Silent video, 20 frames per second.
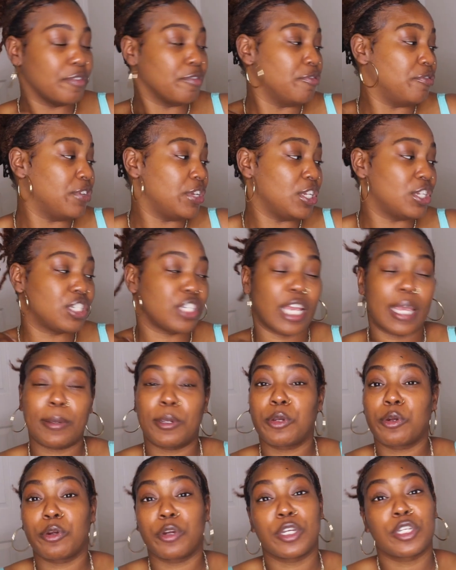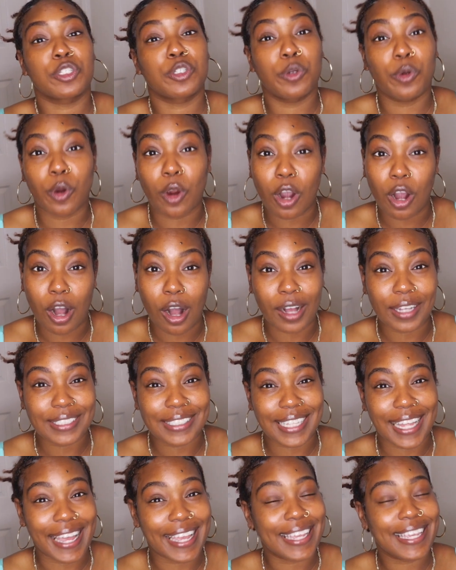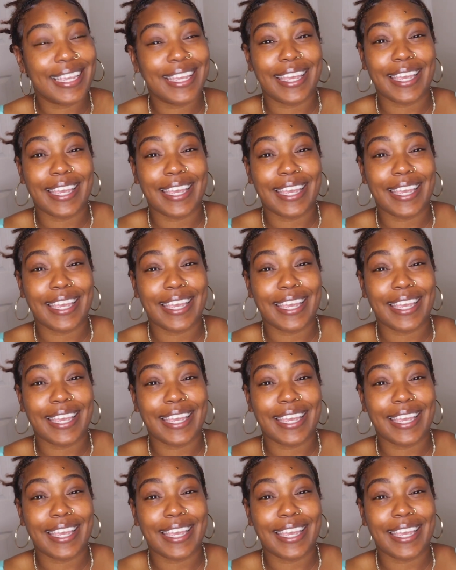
v-shaped crisscross like